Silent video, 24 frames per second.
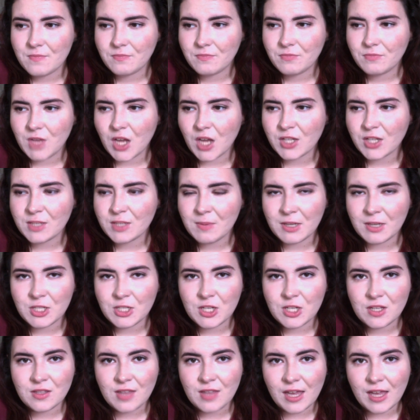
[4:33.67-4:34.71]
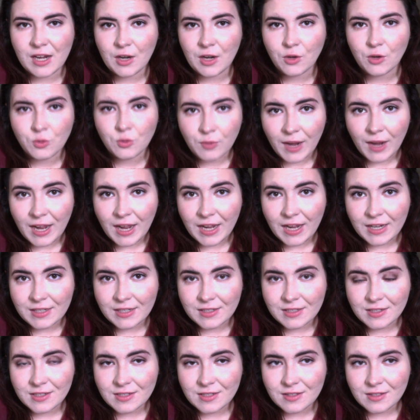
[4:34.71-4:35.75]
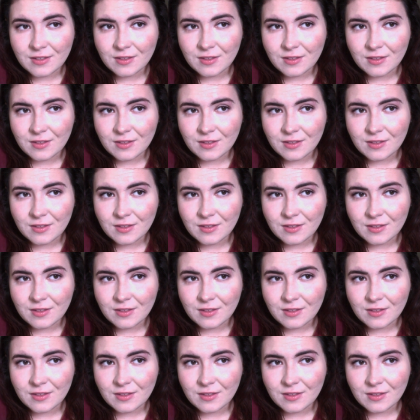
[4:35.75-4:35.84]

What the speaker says: Not to mention that it rained